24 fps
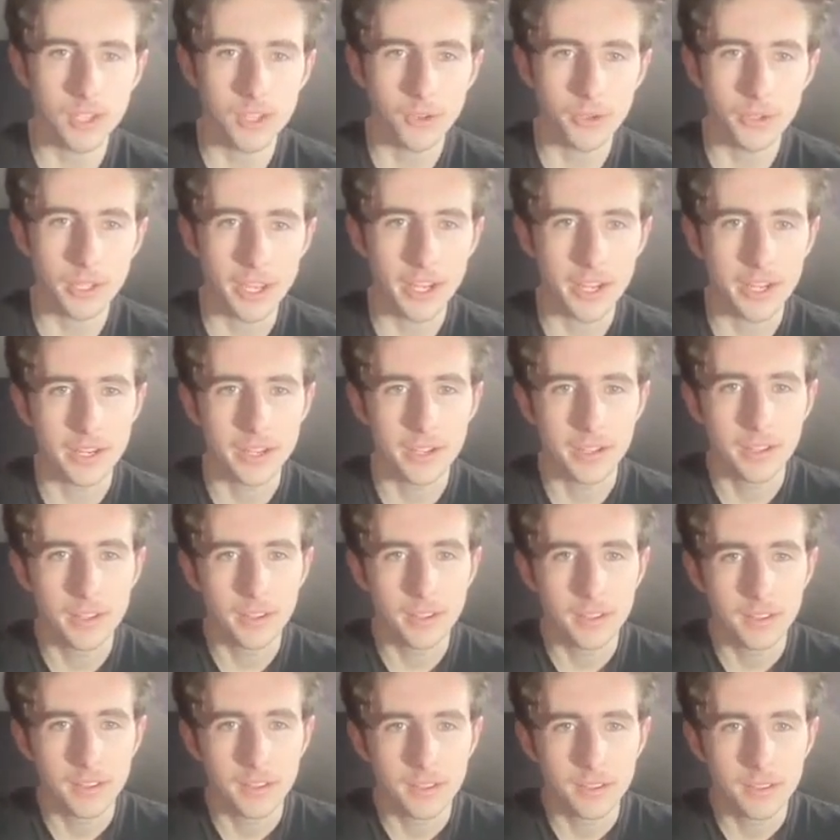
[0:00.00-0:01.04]
Okay.
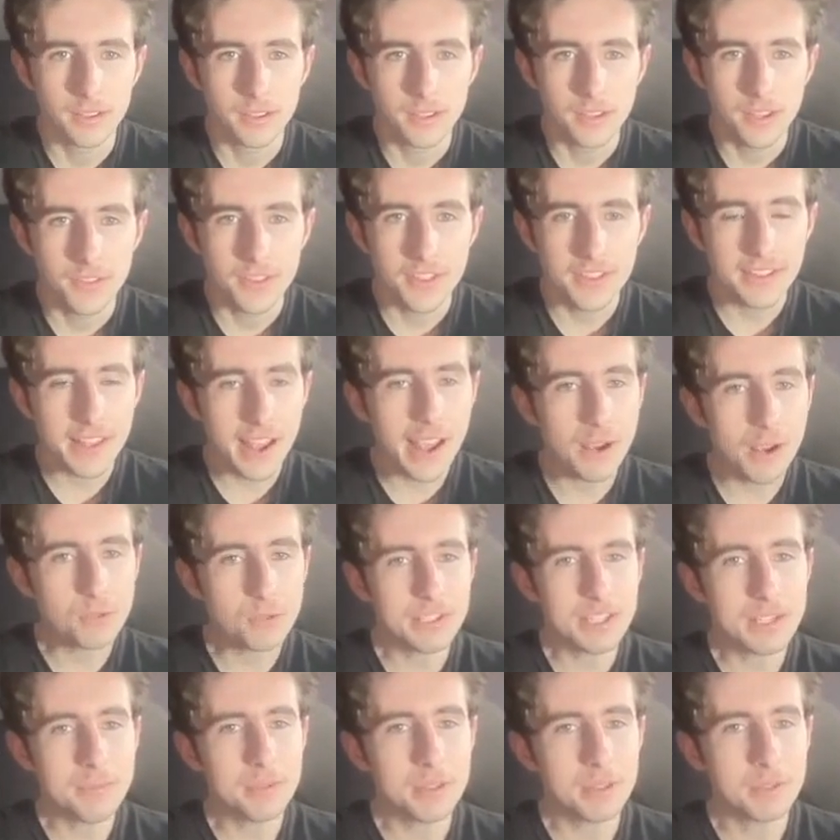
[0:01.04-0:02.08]
This
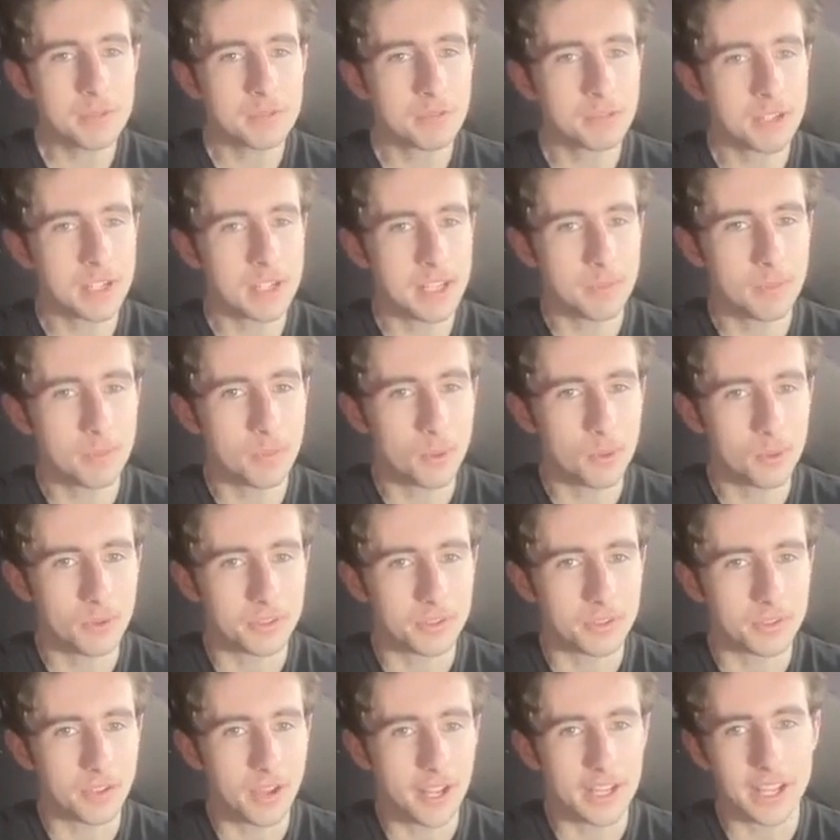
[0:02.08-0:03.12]
house seems to be really important.